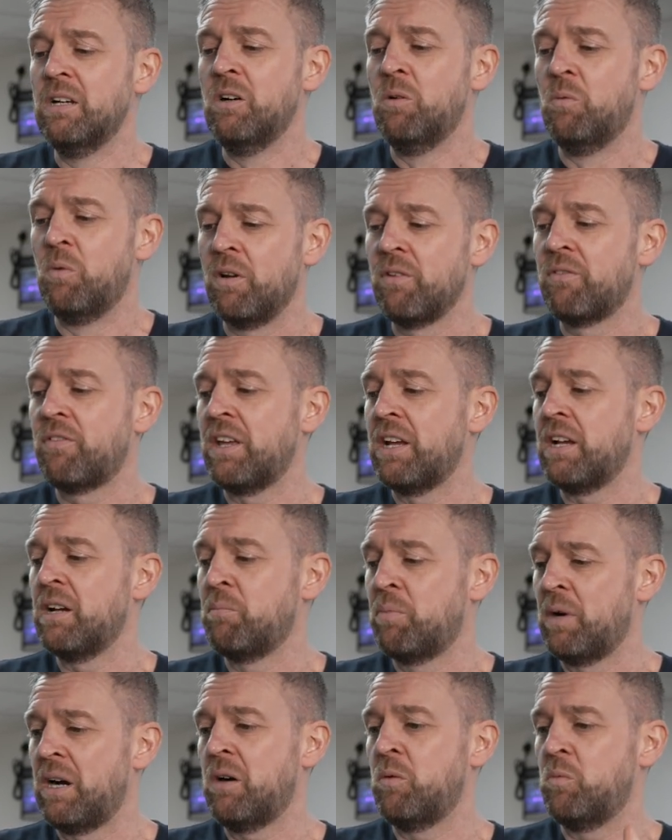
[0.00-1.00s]
One thing
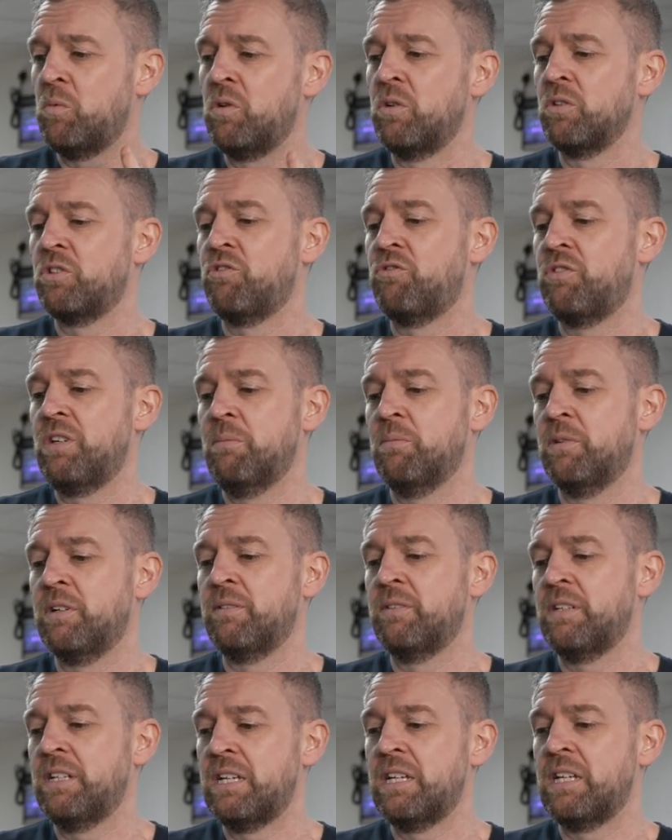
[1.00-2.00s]
about water
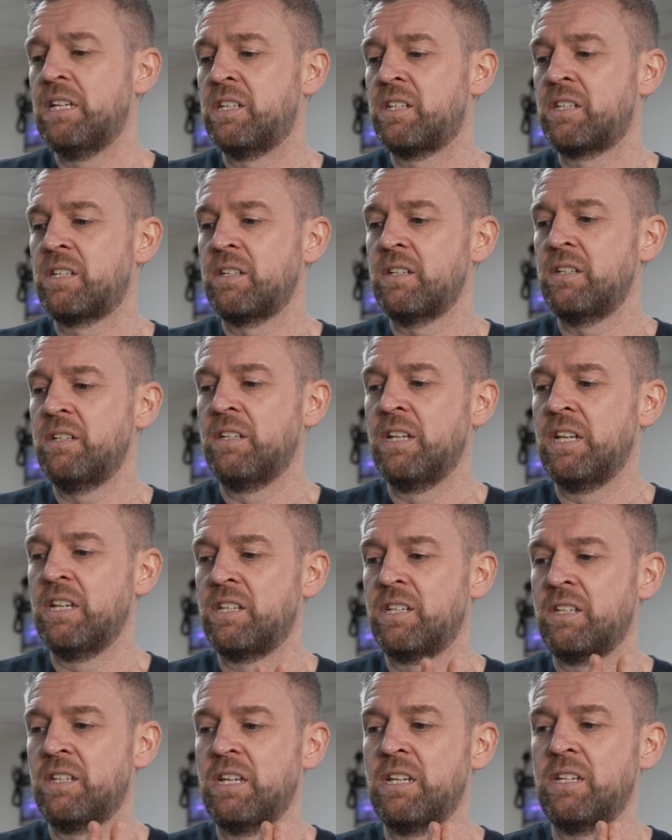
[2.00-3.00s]
treatment is
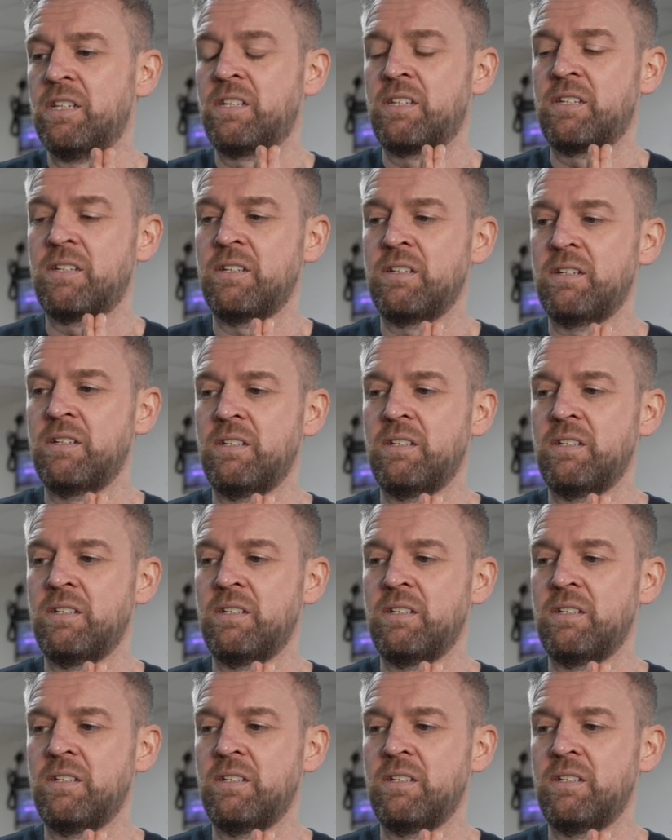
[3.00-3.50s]
there's